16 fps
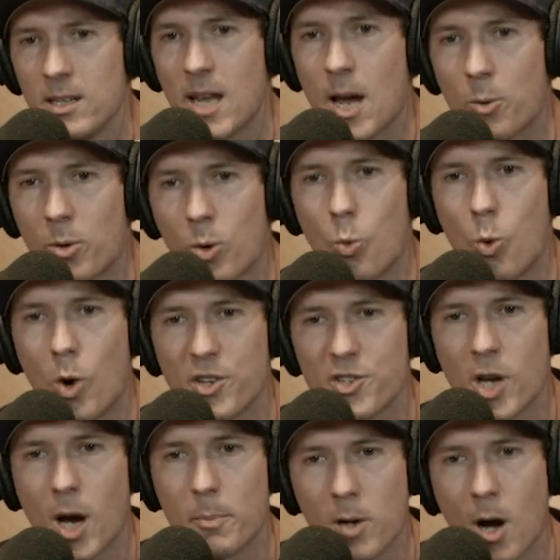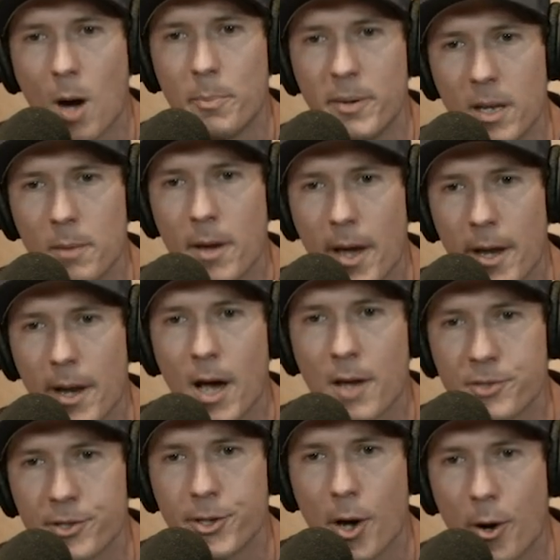network. What's up, company man?
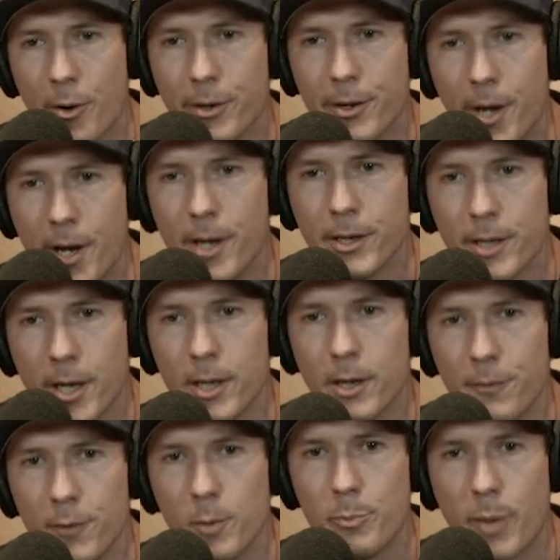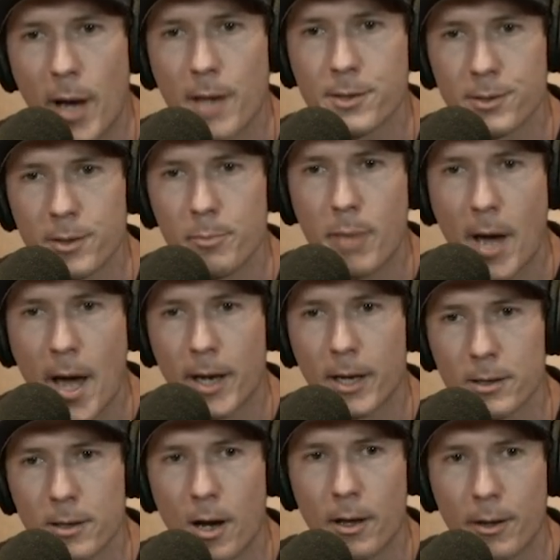How's it going? Getting a few pats on the back
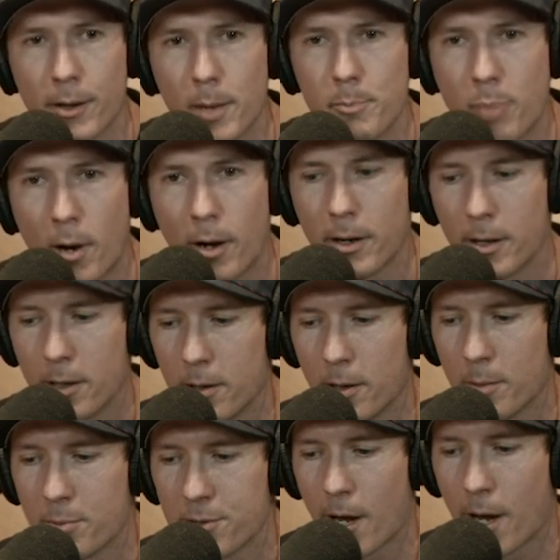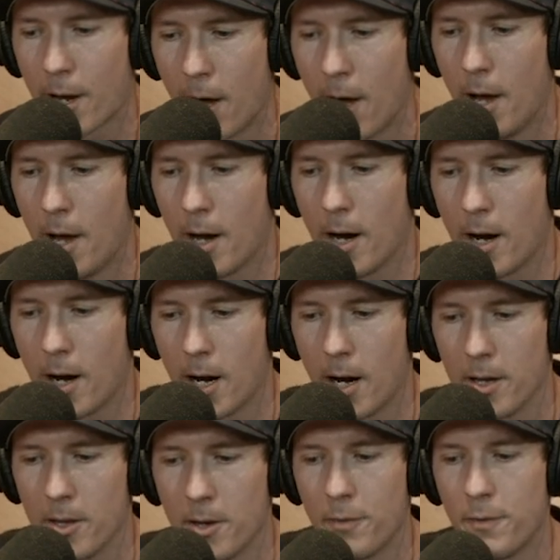at the holiday party. Thank you know what I'm you. saying?
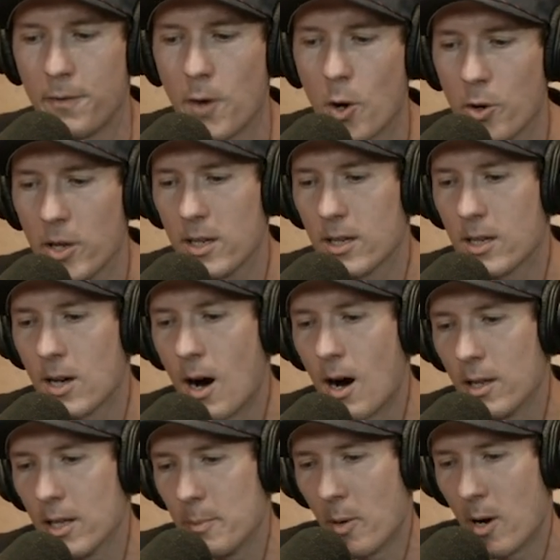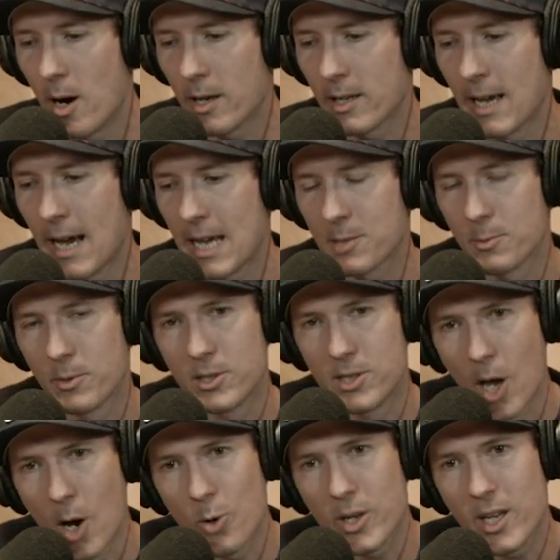Uh, the Phoney and Call-y podcast with
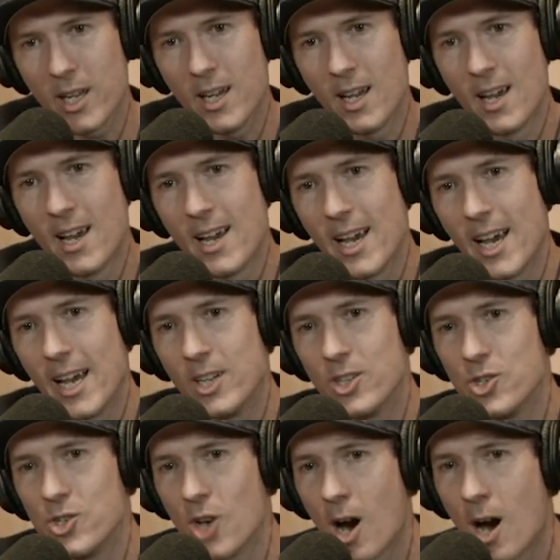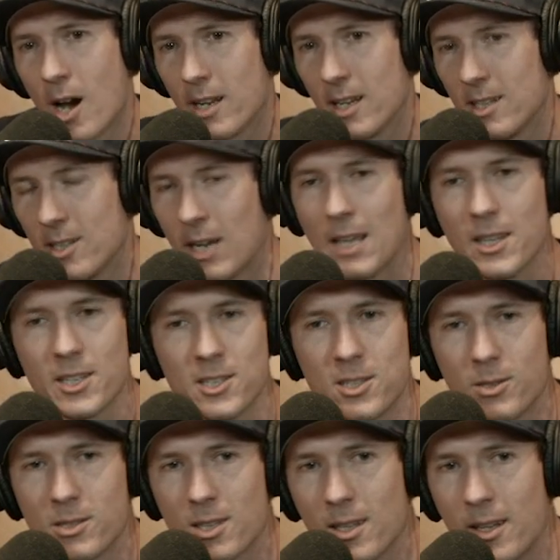Tony and Johnny. Dude, I listened
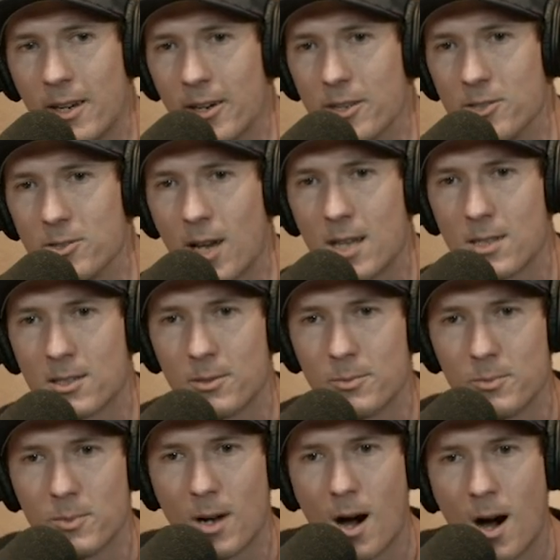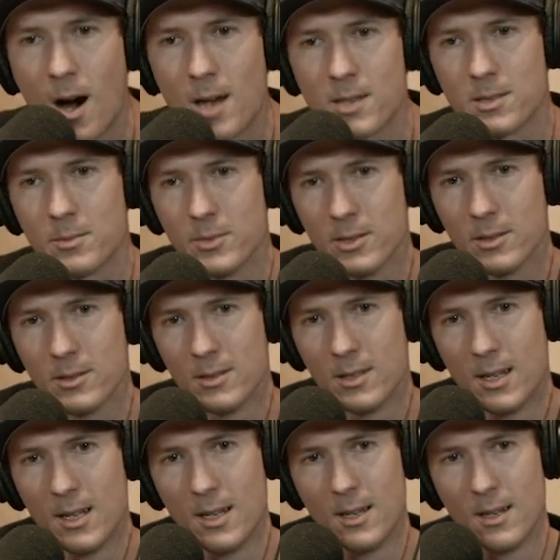to it. It's hilarious. You guys are awesome, dude.
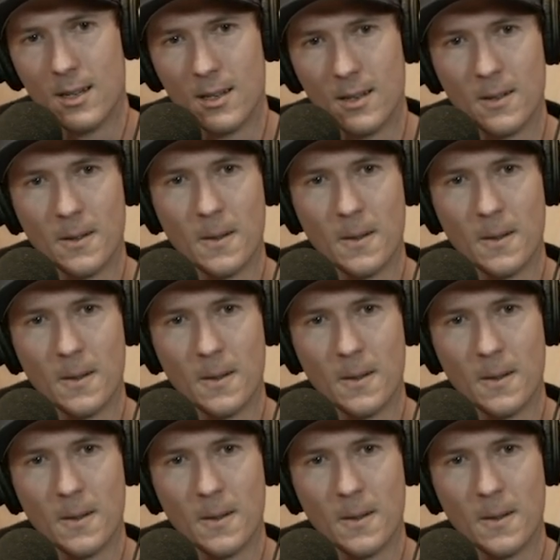You did?